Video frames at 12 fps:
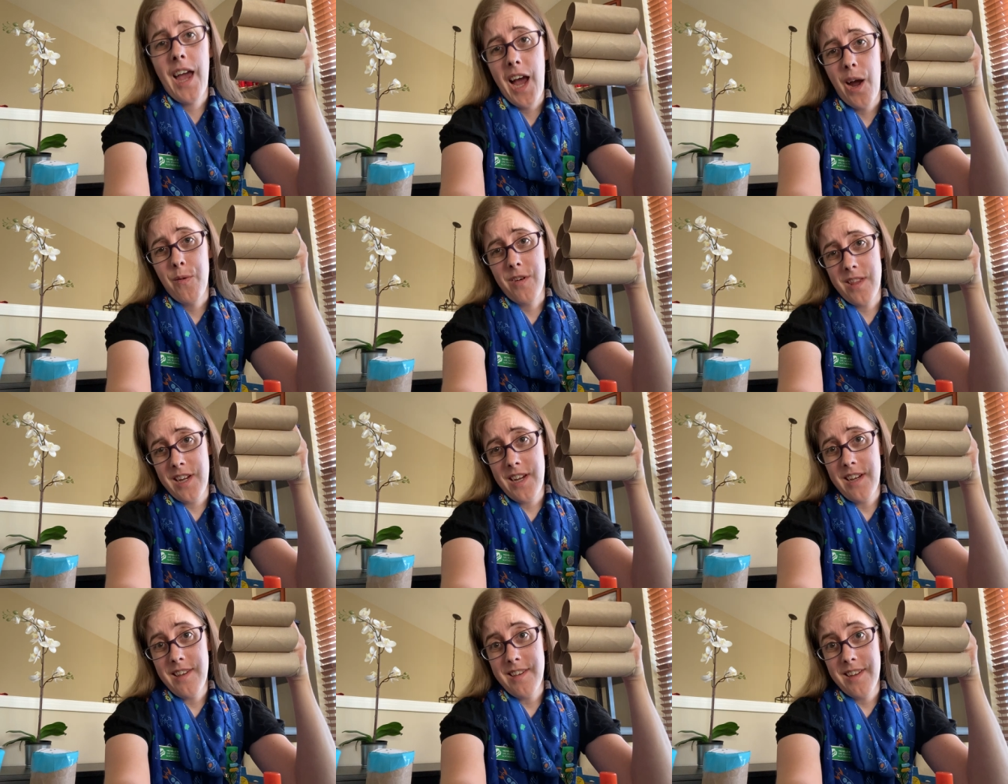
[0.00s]
How are
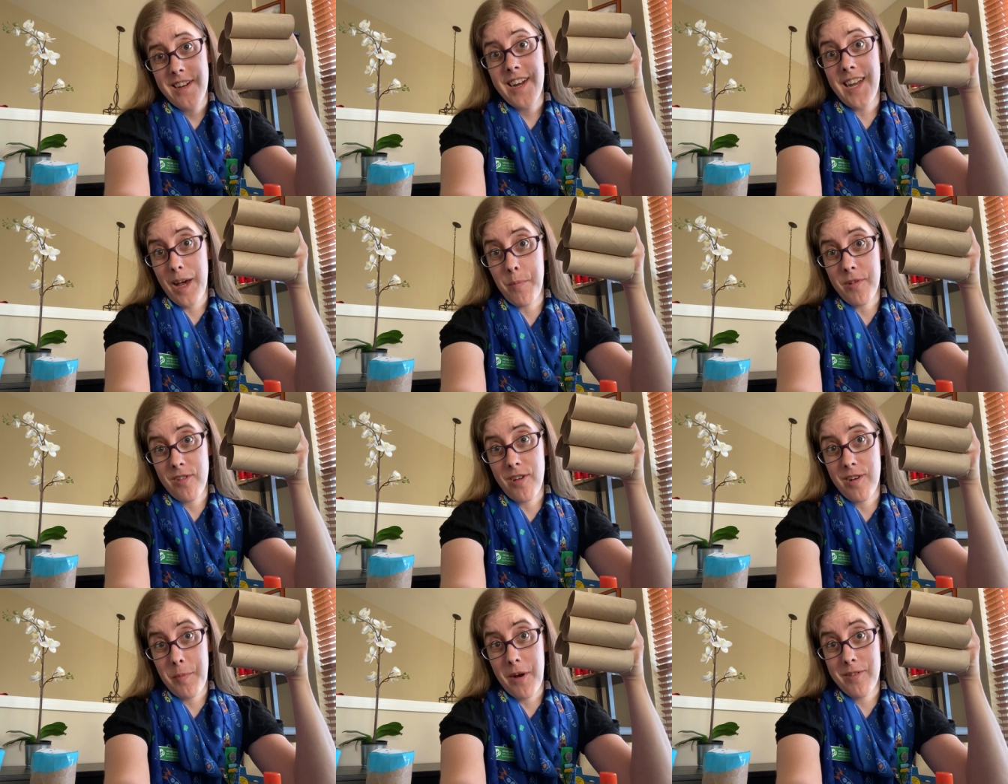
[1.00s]
these going to help us
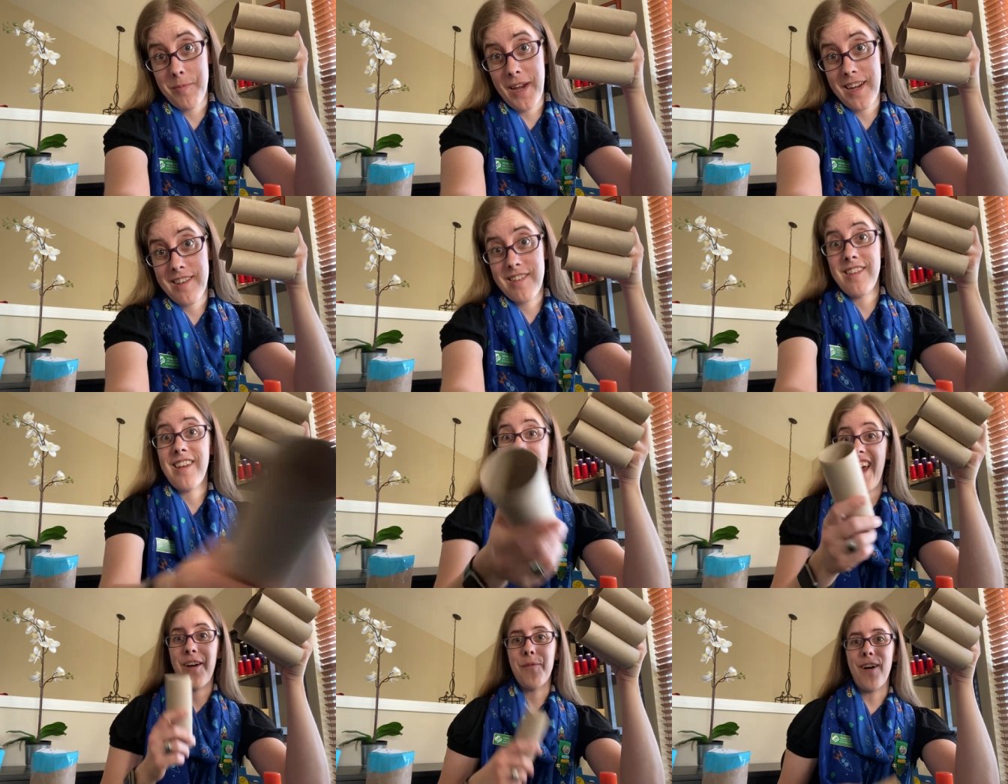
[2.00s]
learn about space?
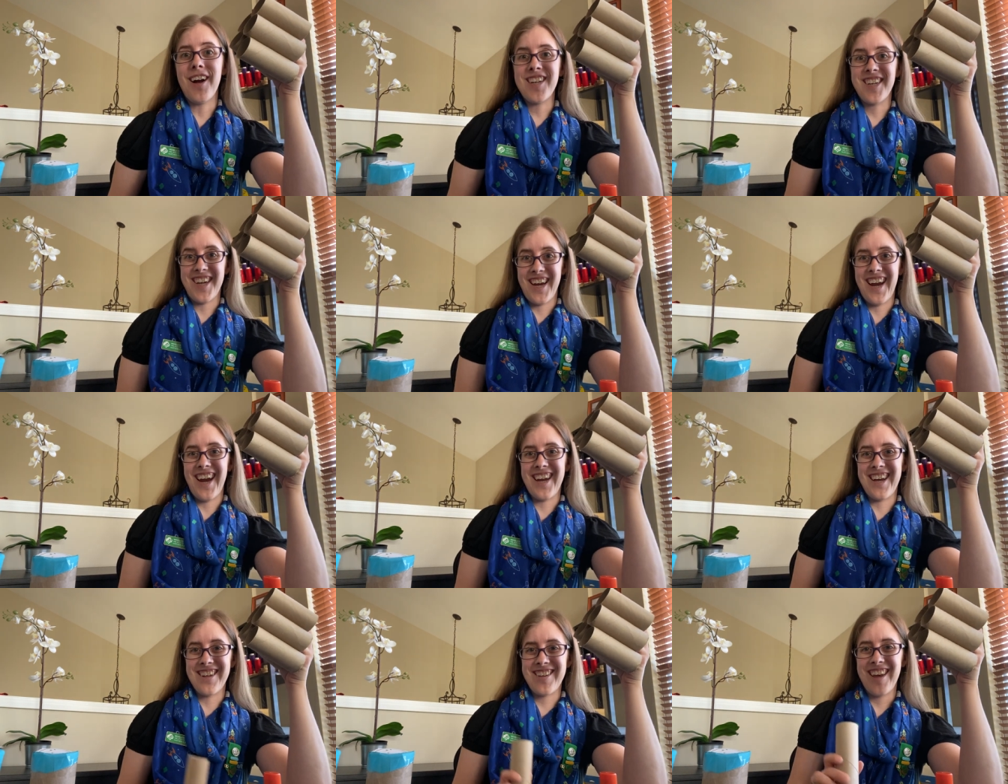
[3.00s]
Watch
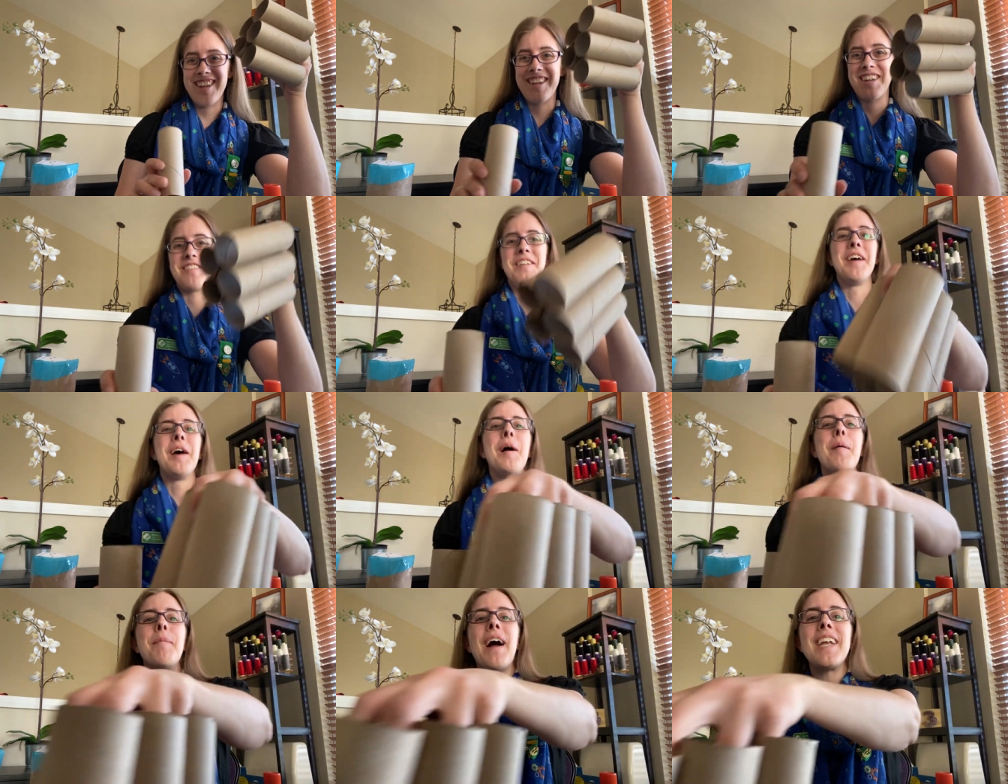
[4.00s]
and I'll tell you.
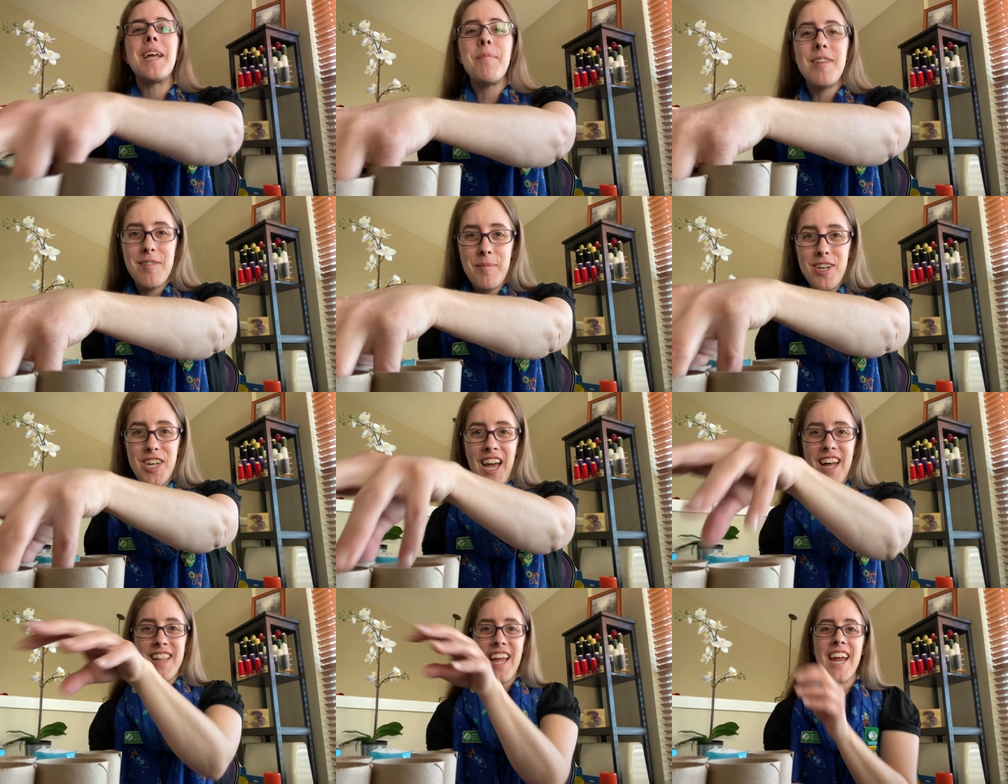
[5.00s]
My name is
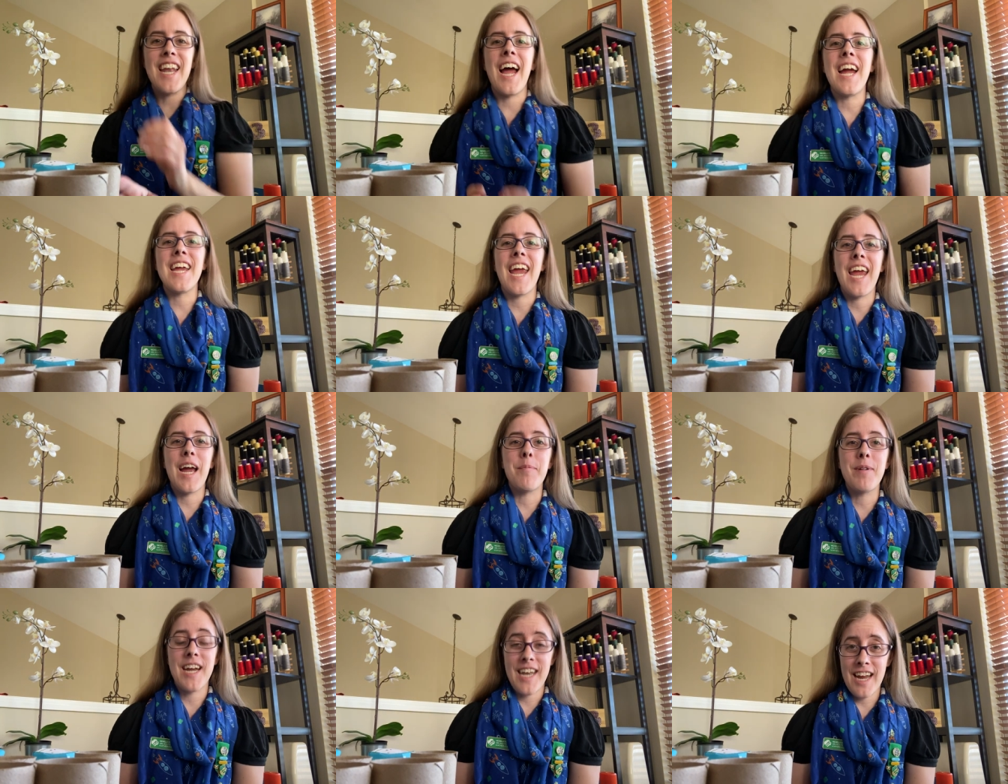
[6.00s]
Michelle, and I
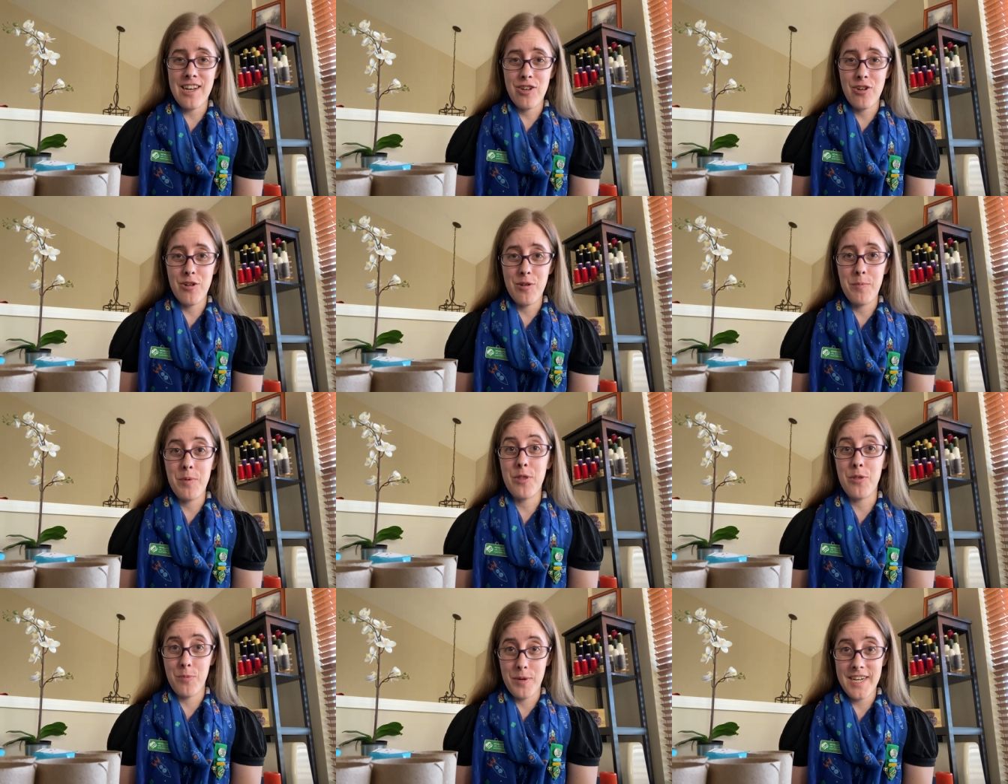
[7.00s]
am Cadet Troop
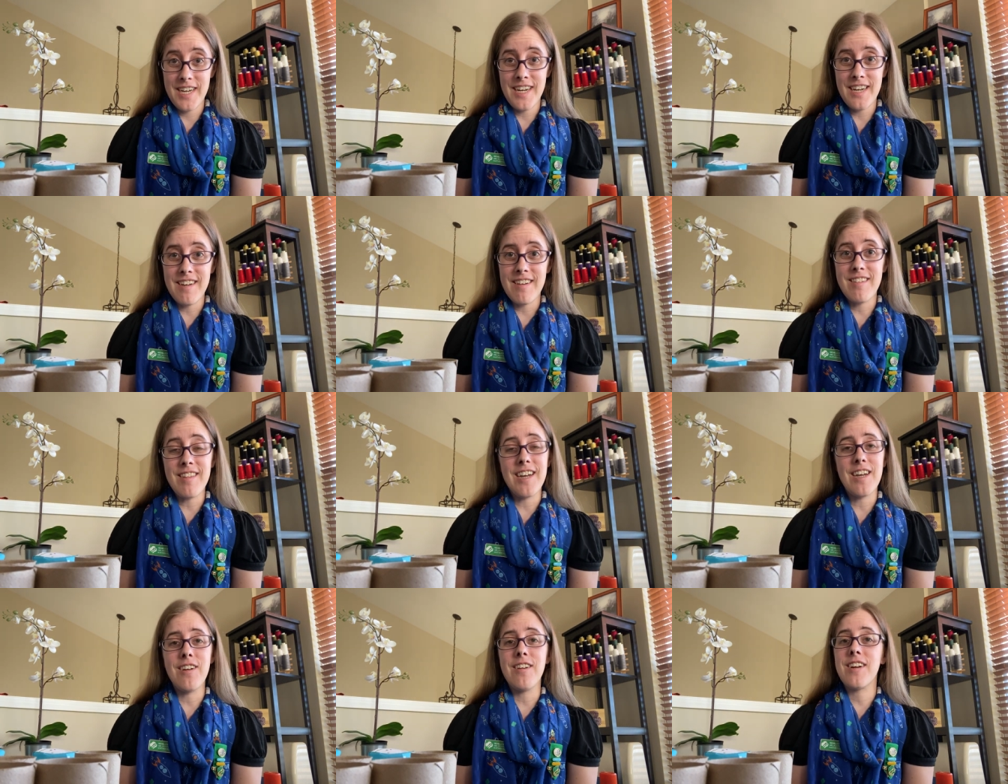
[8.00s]
3's
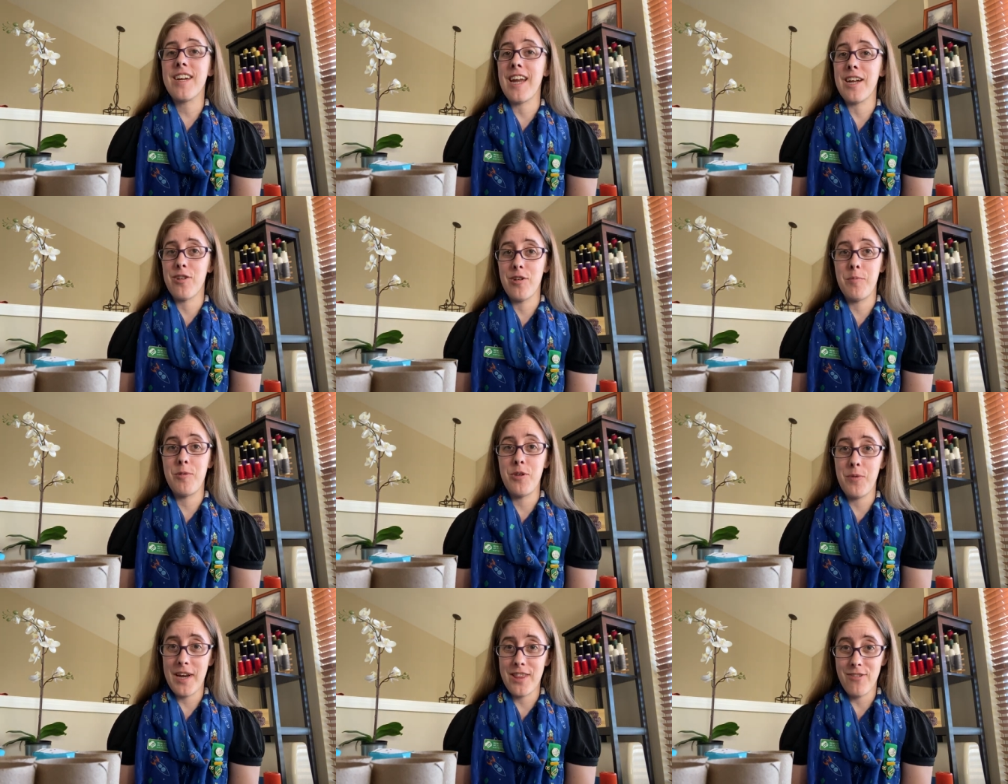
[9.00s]
leader, Cadet Troop
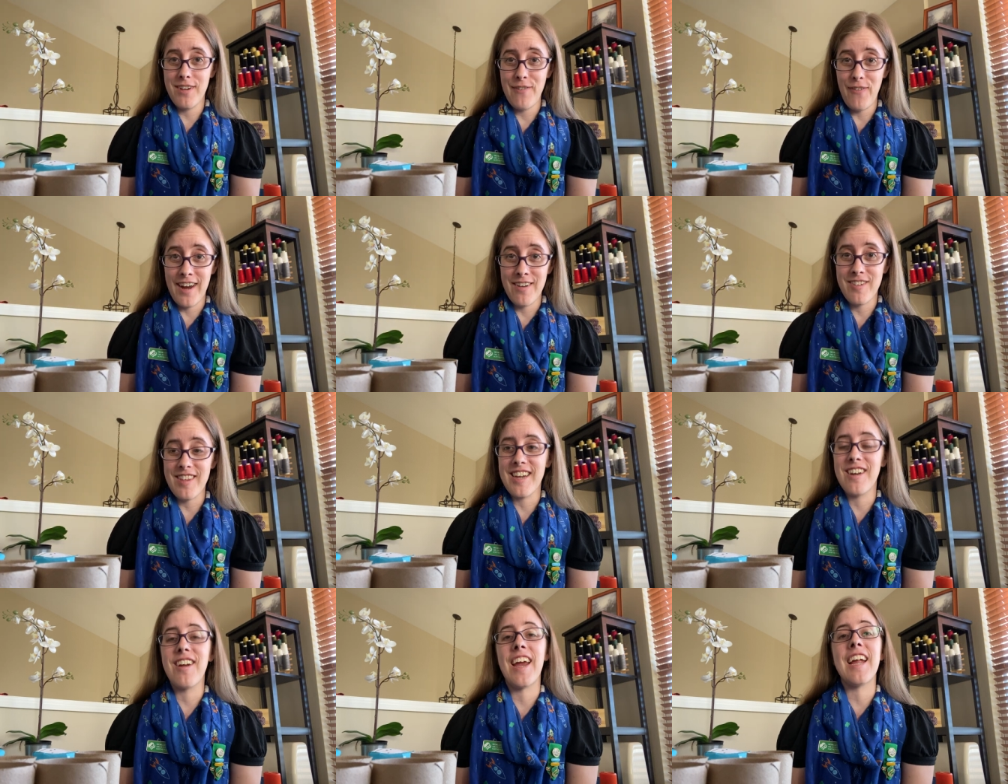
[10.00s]
2835's
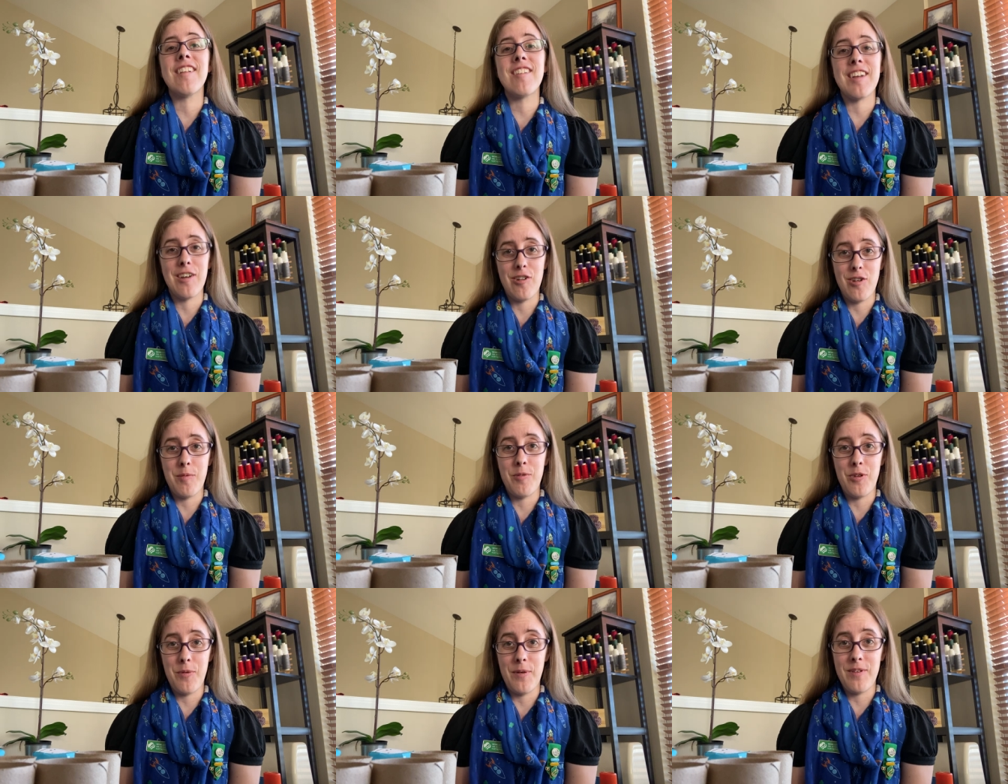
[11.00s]
leader, and Senior Troop
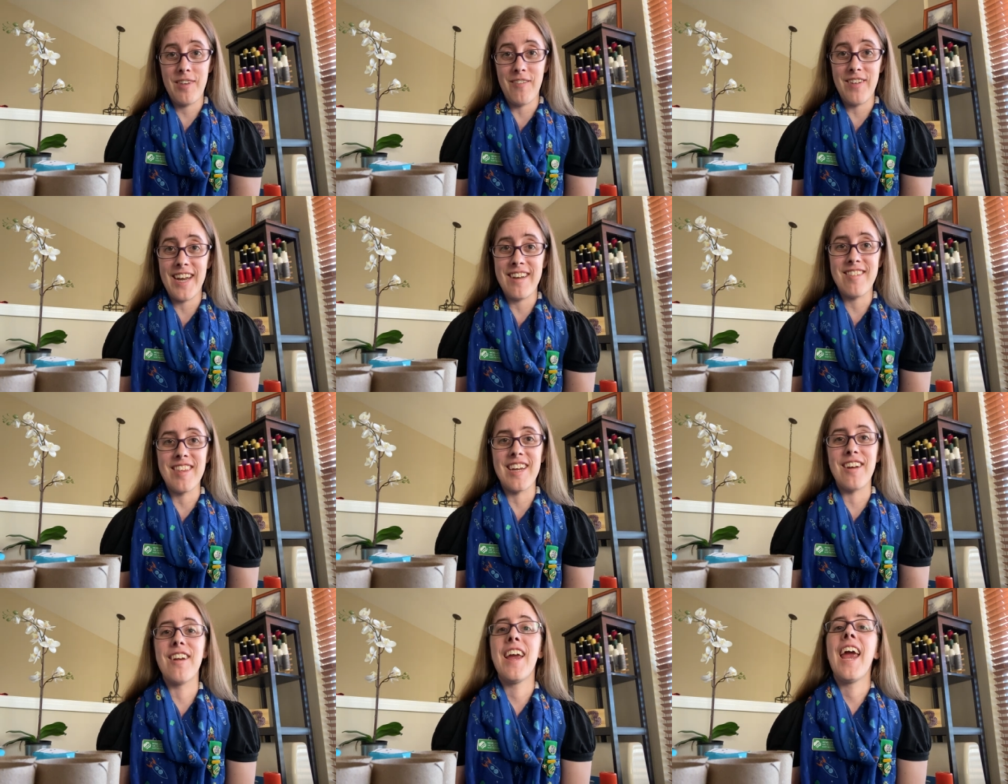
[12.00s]
278's
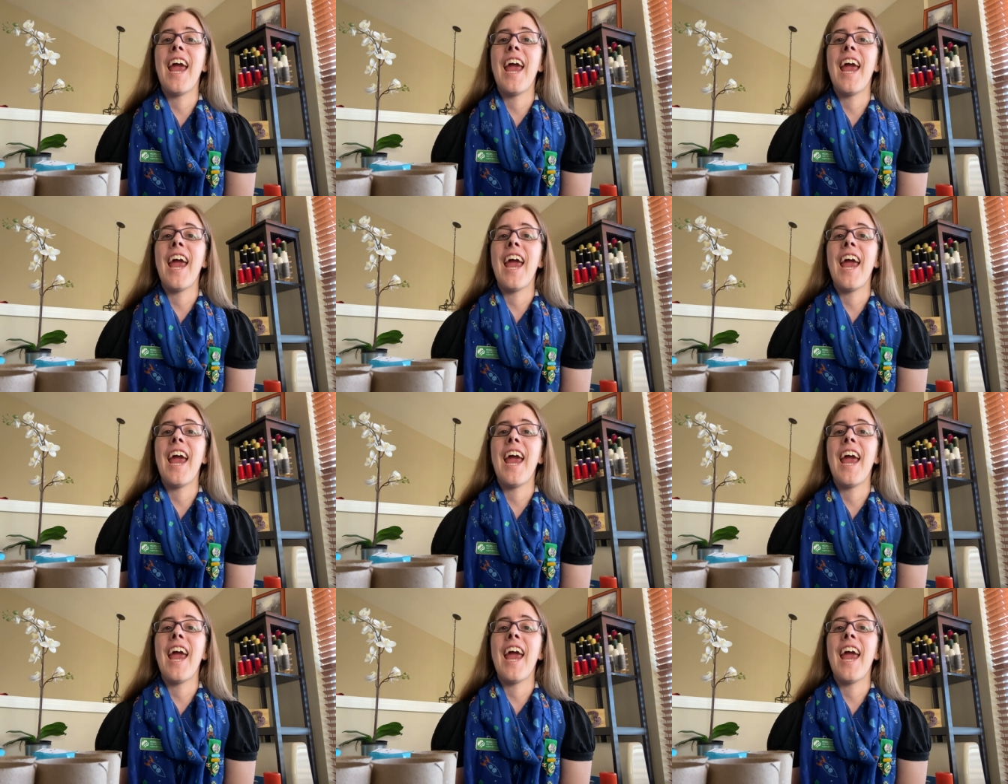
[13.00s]
leader.